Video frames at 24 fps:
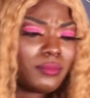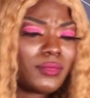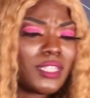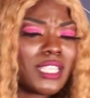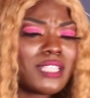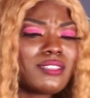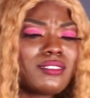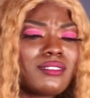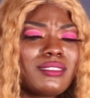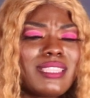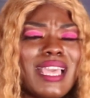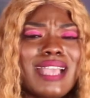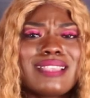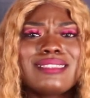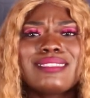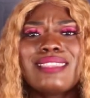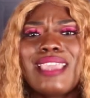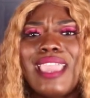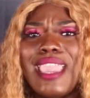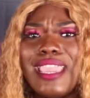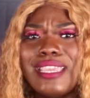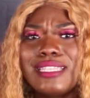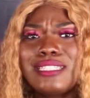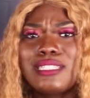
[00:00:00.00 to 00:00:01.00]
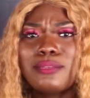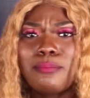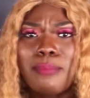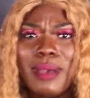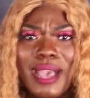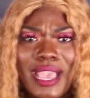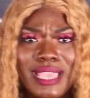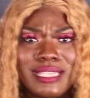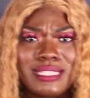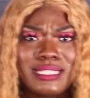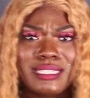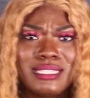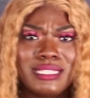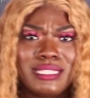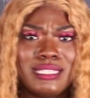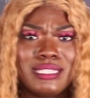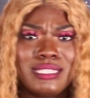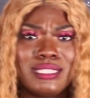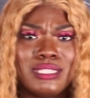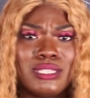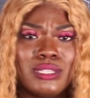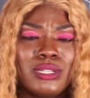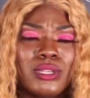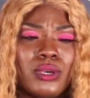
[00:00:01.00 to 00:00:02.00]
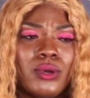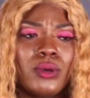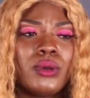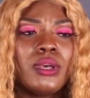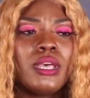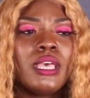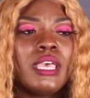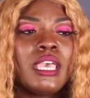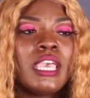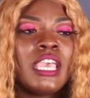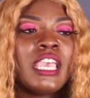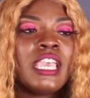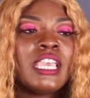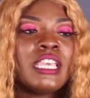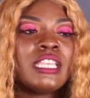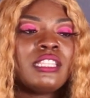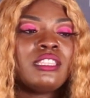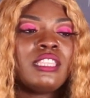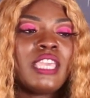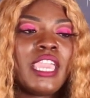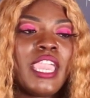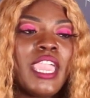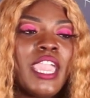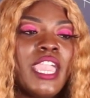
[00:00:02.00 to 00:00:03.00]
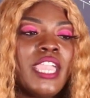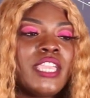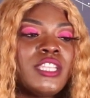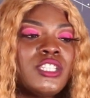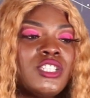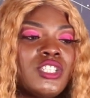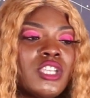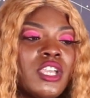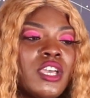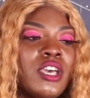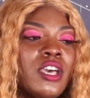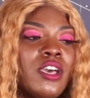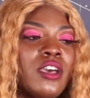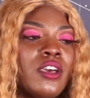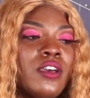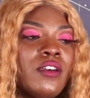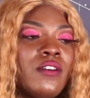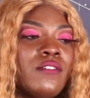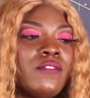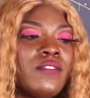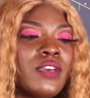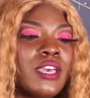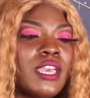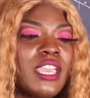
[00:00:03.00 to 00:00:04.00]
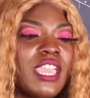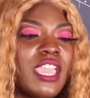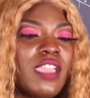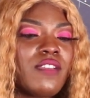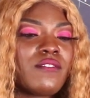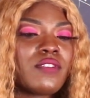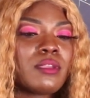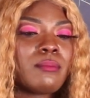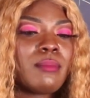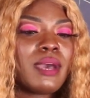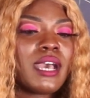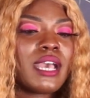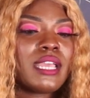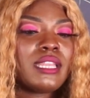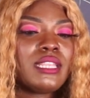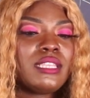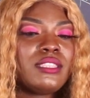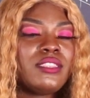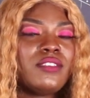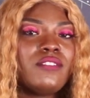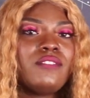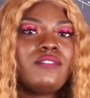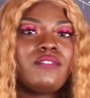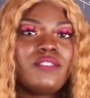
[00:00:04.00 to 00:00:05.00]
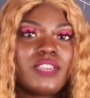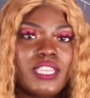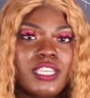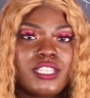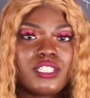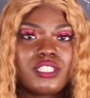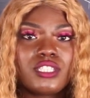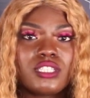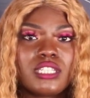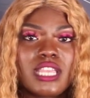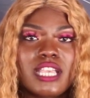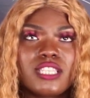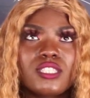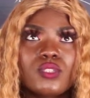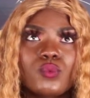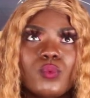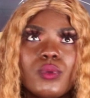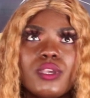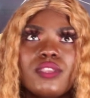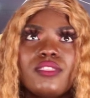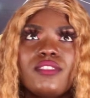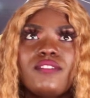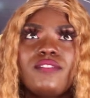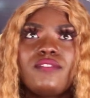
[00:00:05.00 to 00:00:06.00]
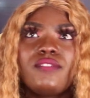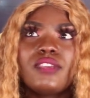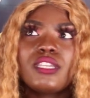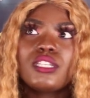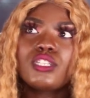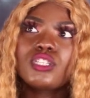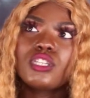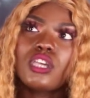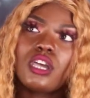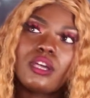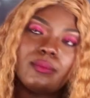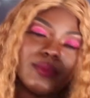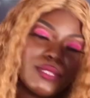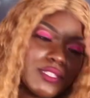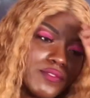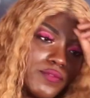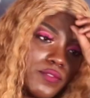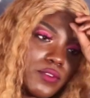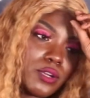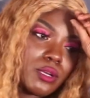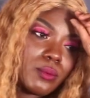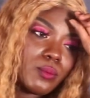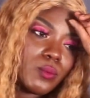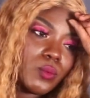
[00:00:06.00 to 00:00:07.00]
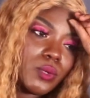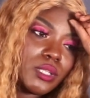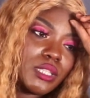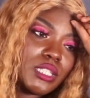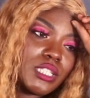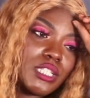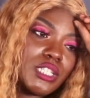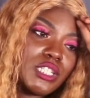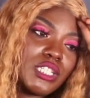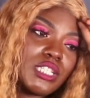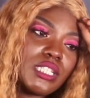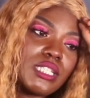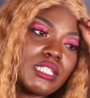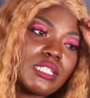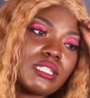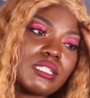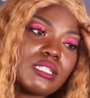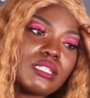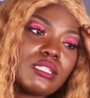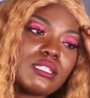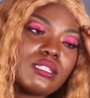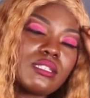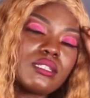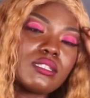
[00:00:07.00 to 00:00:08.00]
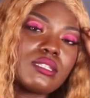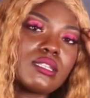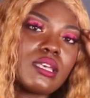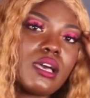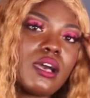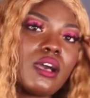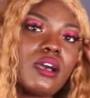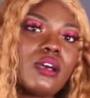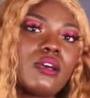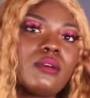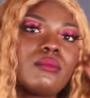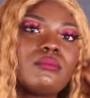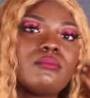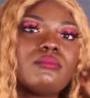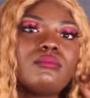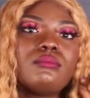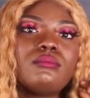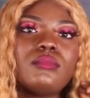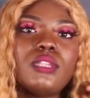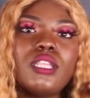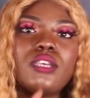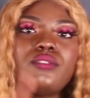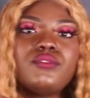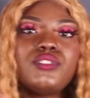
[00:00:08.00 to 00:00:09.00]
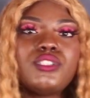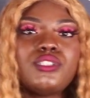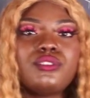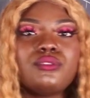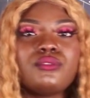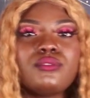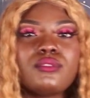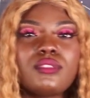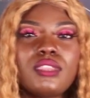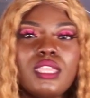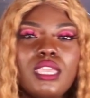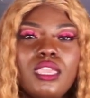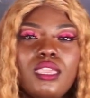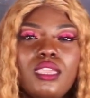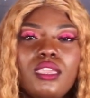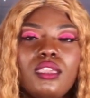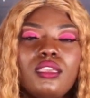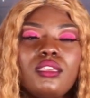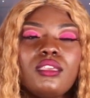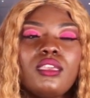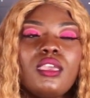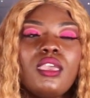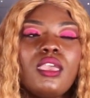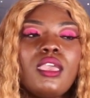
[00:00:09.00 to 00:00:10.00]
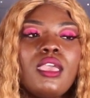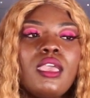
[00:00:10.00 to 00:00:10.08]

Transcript: So that's the Age of Pisces, you know, the age of everybody, the fish. That's where the fish comes from with the Jesus loves you thing.